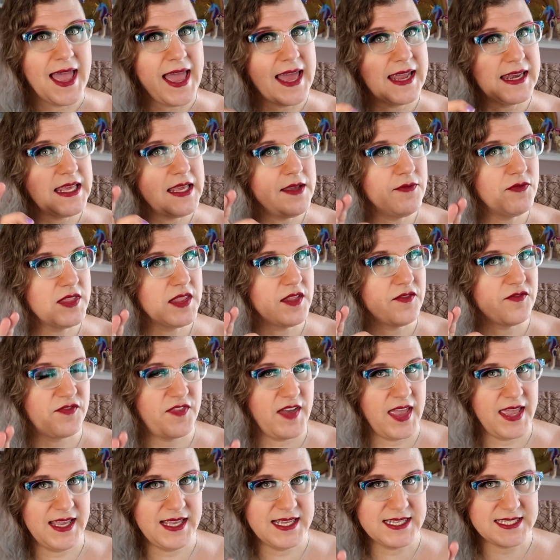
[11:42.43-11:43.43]
and even the
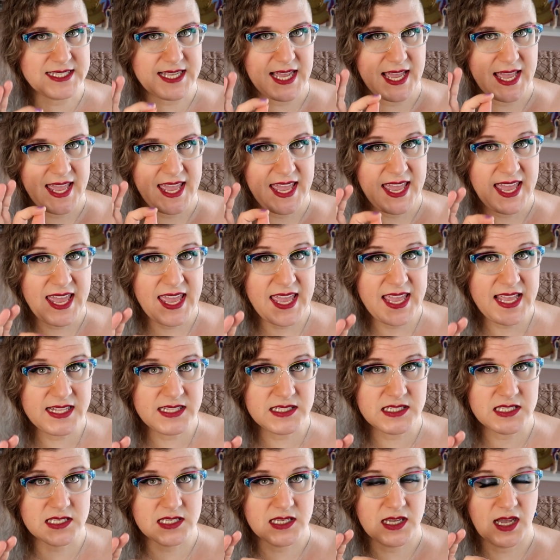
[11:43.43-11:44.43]
vaguest
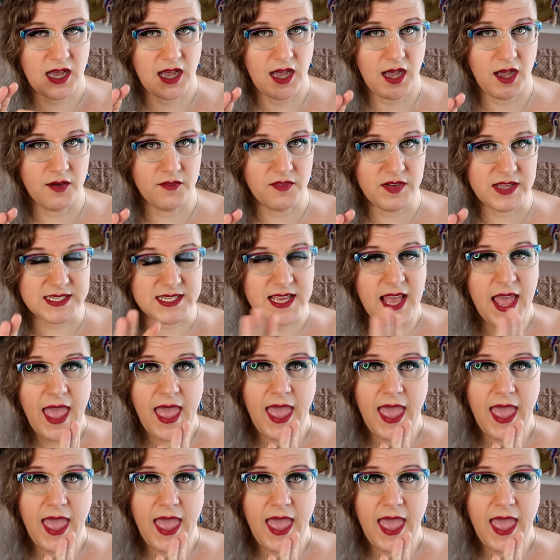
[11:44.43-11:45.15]
hint of it.